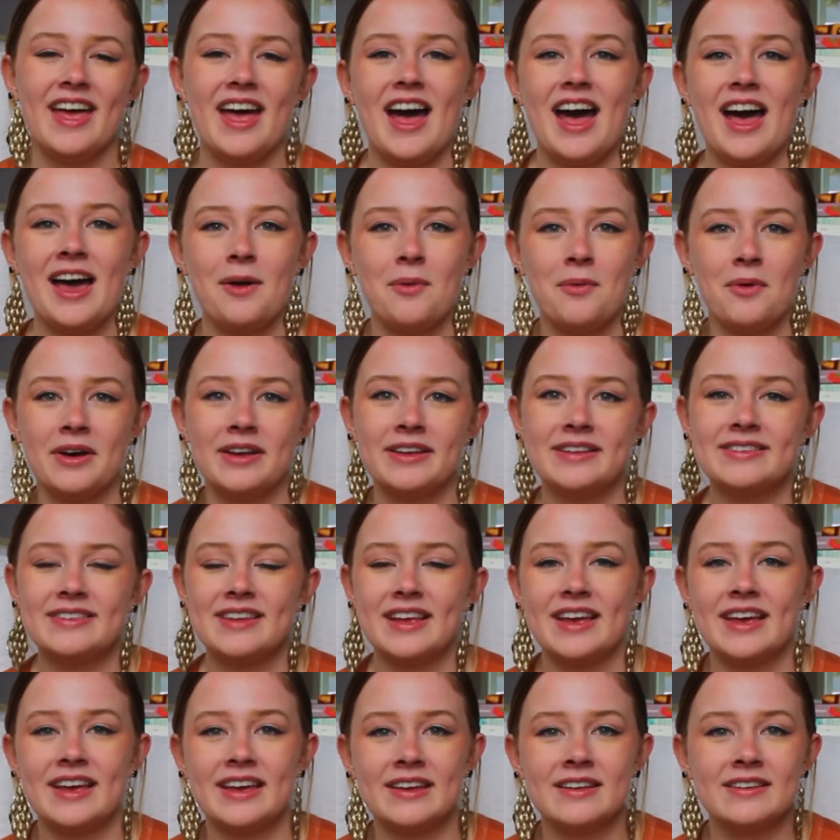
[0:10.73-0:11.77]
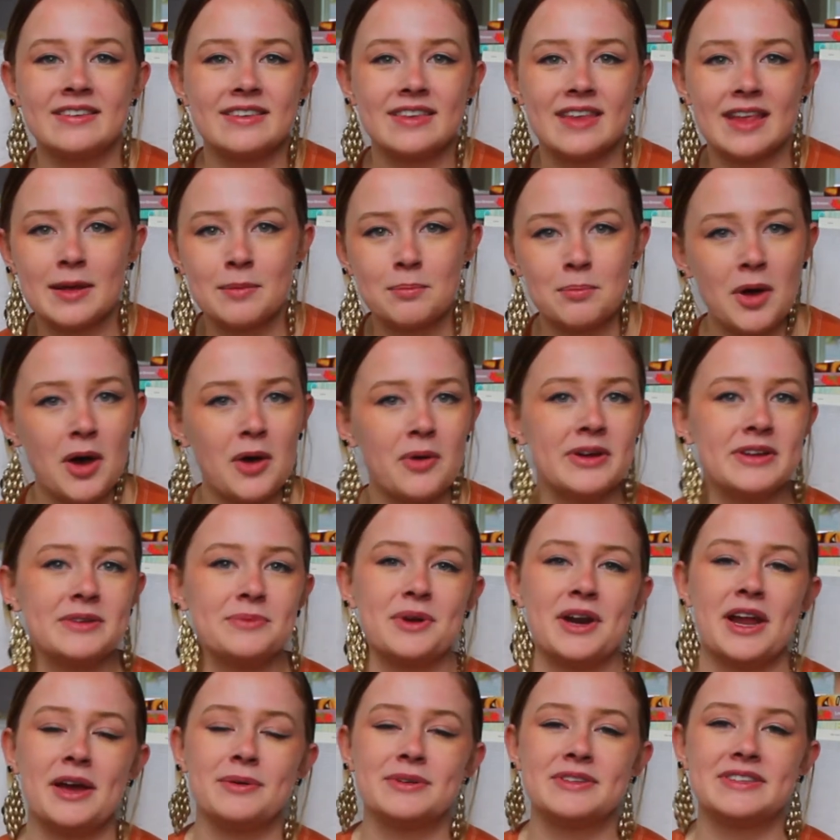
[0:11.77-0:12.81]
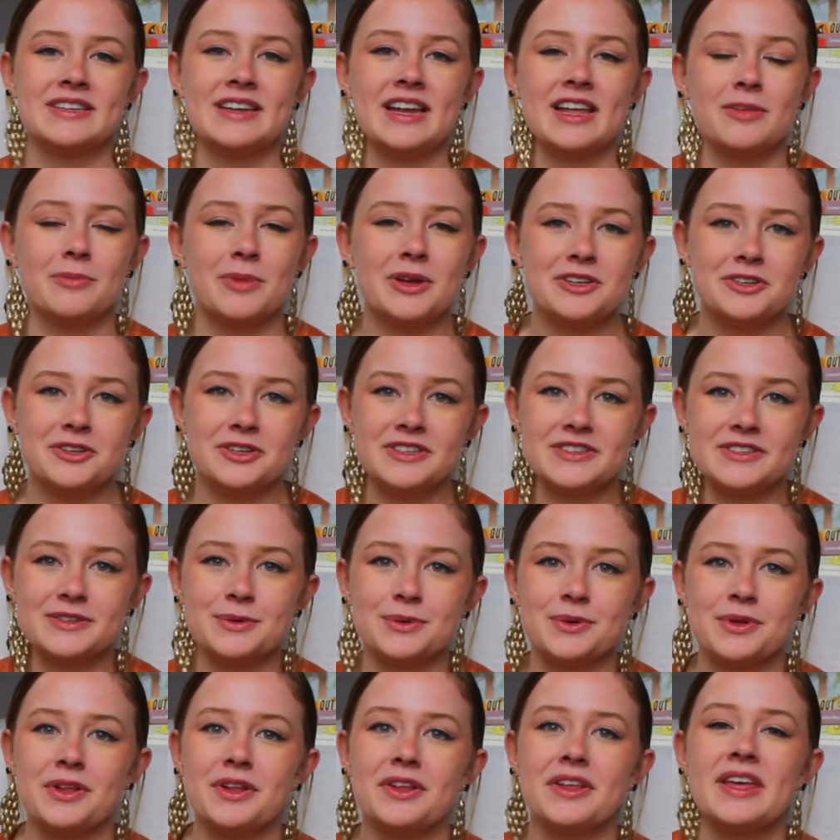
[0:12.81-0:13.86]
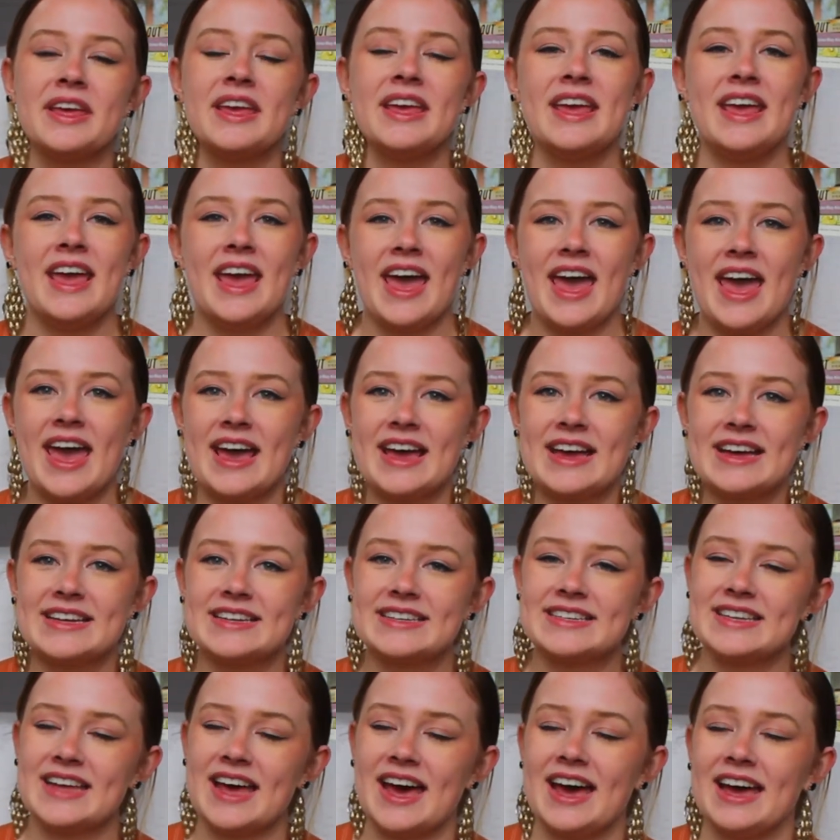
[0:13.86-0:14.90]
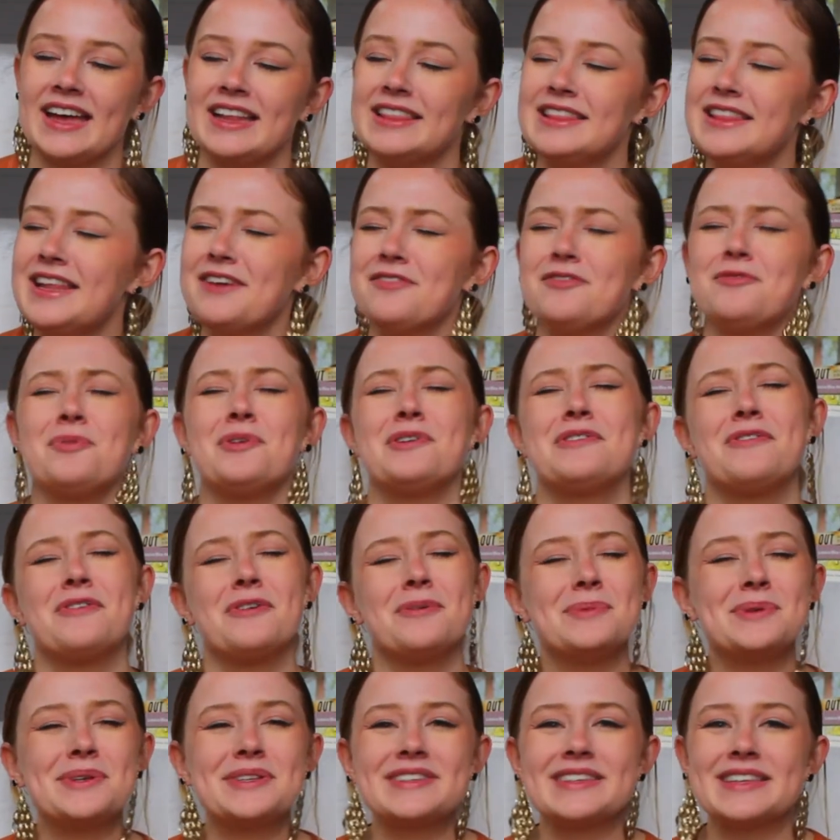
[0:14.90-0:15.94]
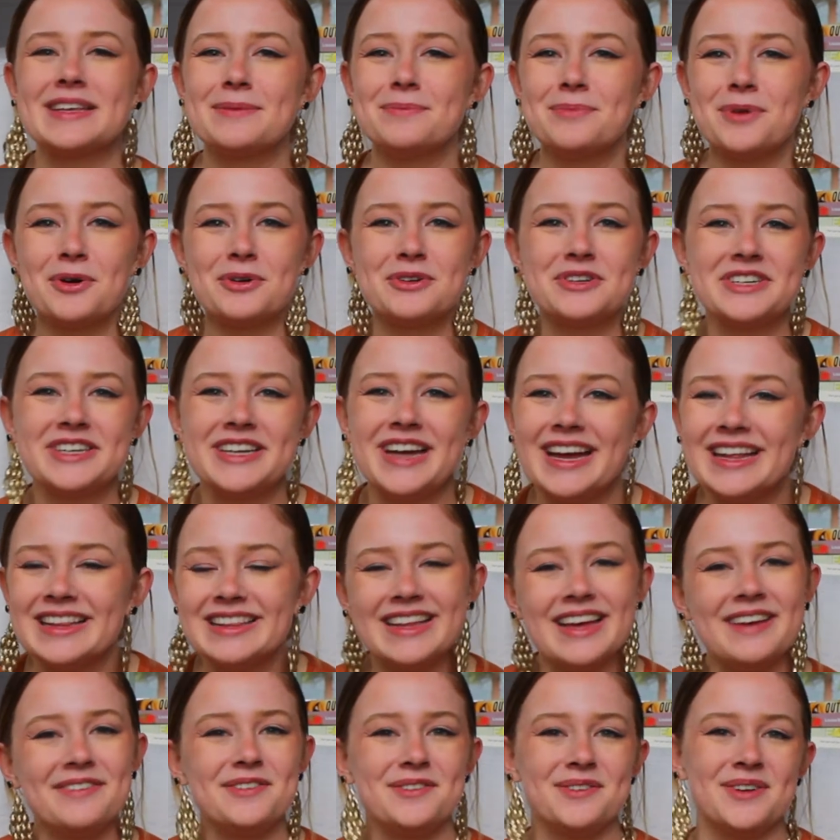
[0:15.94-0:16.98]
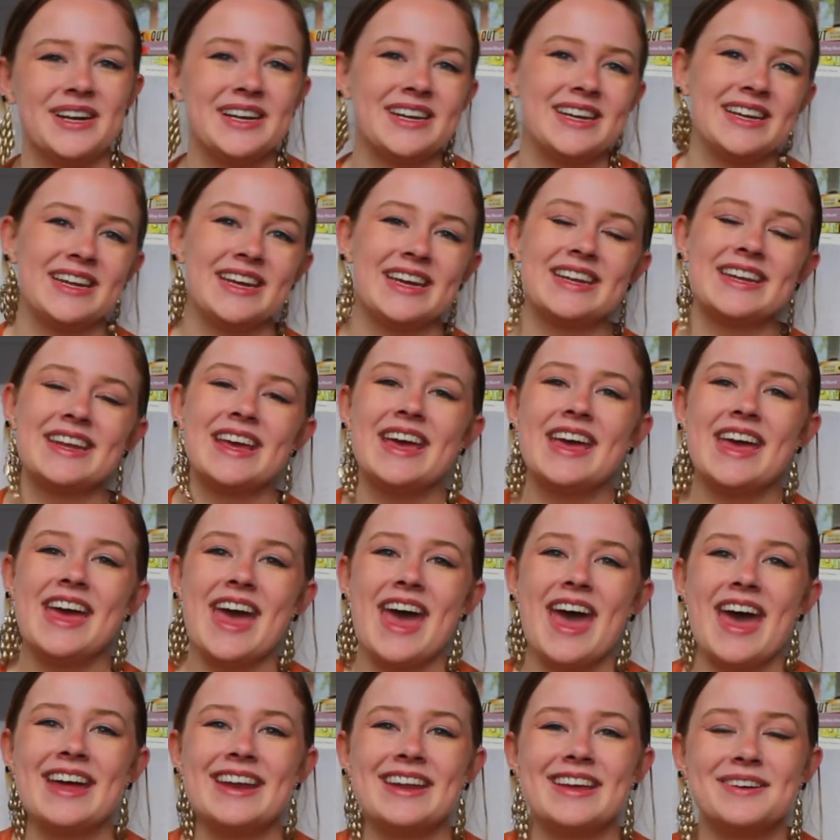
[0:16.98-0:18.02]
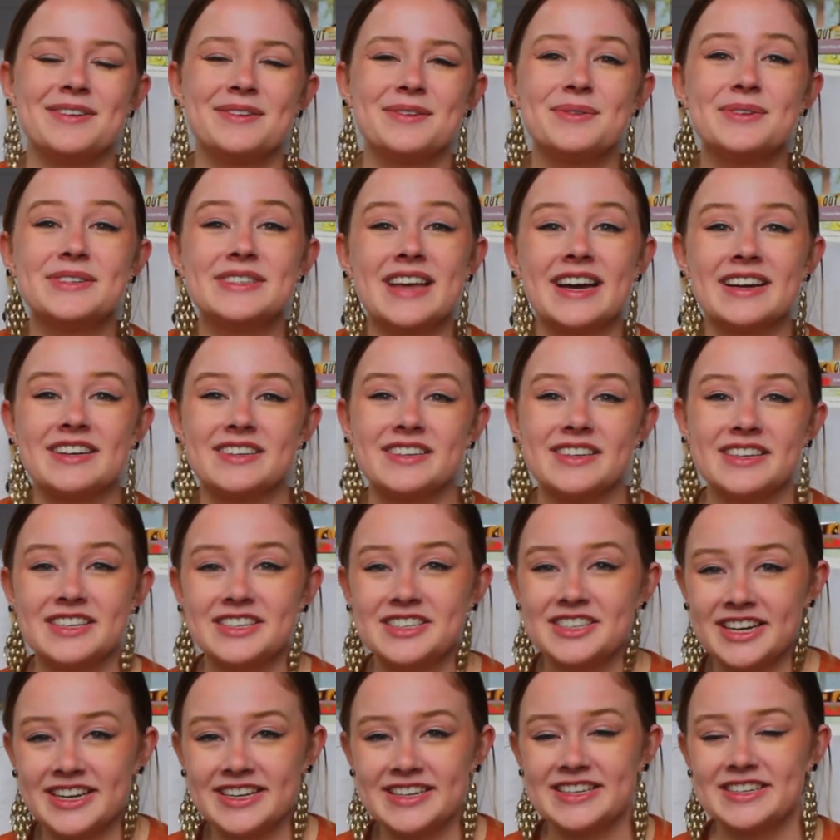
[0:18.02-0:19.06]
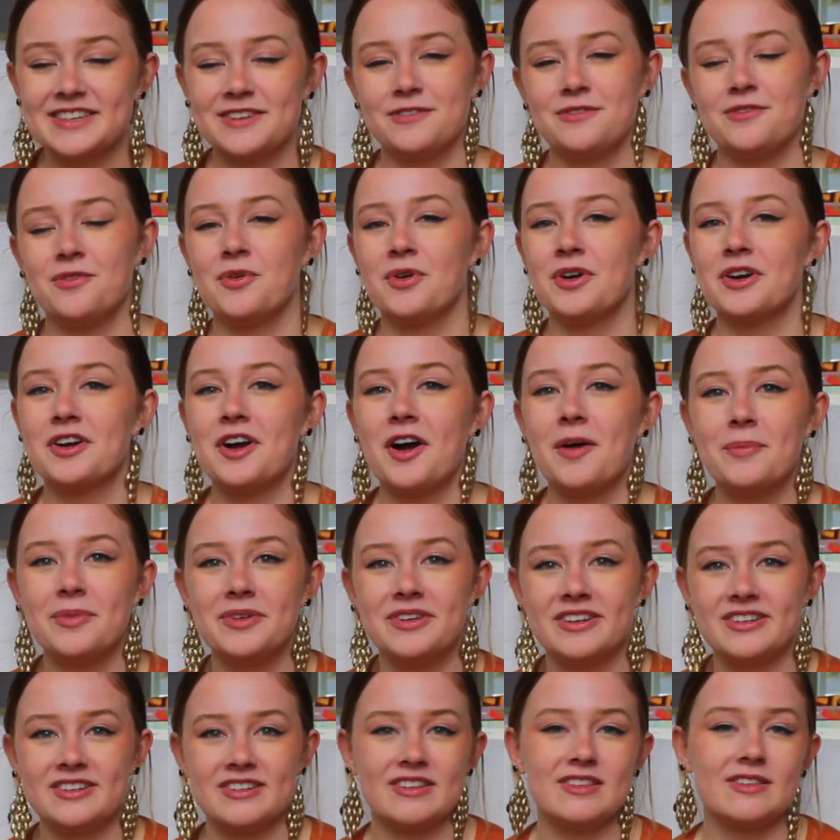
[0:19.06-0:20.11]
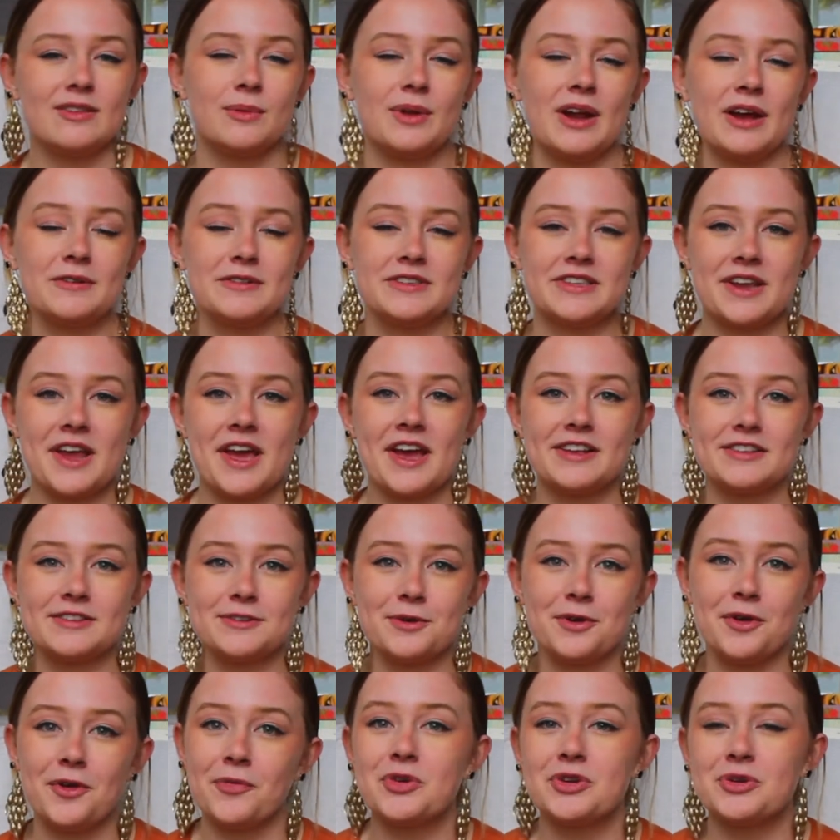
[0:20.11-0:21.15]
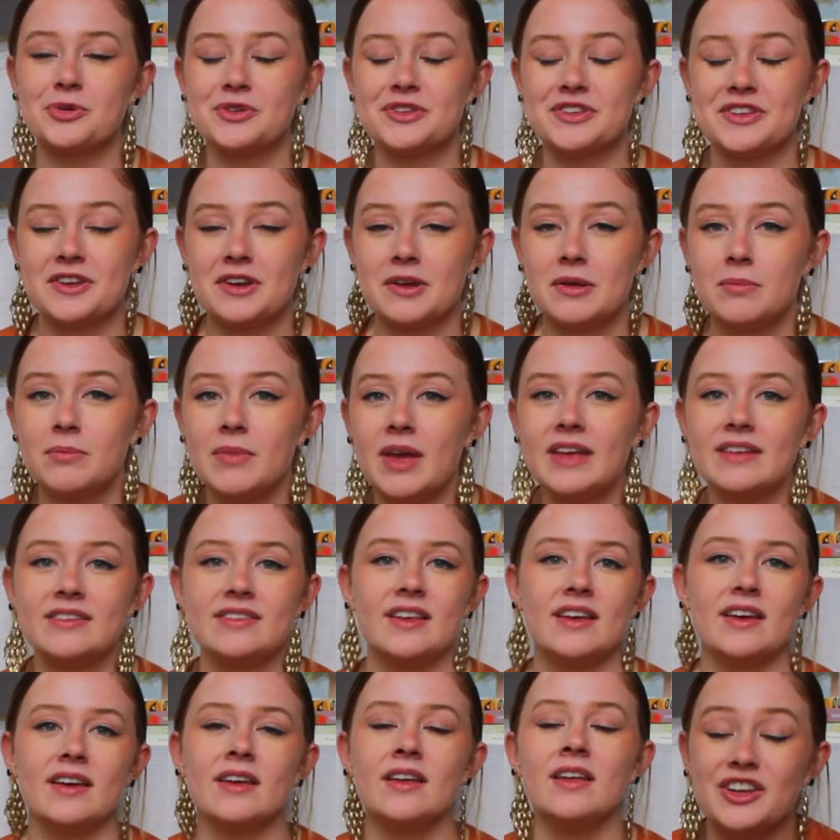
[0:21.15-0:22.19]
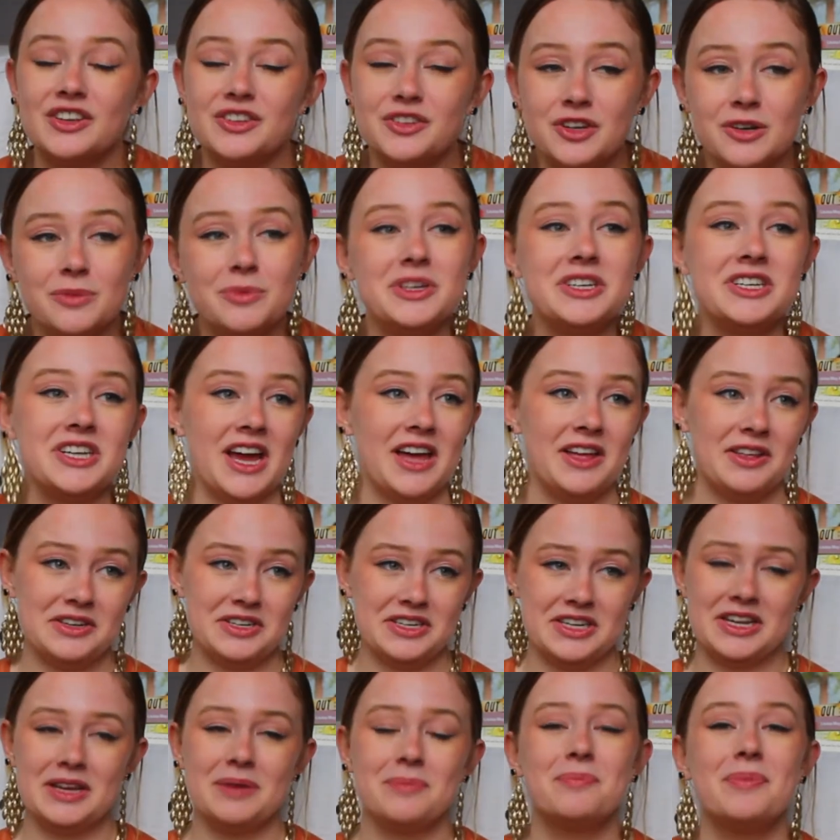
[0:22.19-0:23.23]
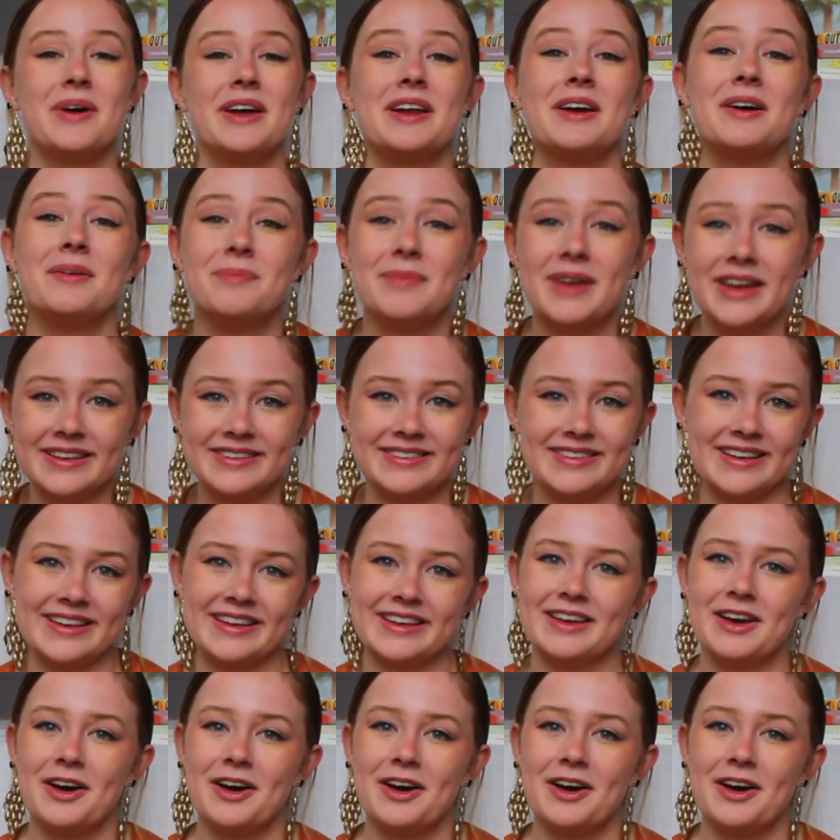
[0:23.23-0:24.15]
I was a slam poet when I was in elementary school, and I loved performing slam poetry. I loved writing it, and I was actually a judge for competitions when I was in high school, which was an amazing, extremely challenging, but amazing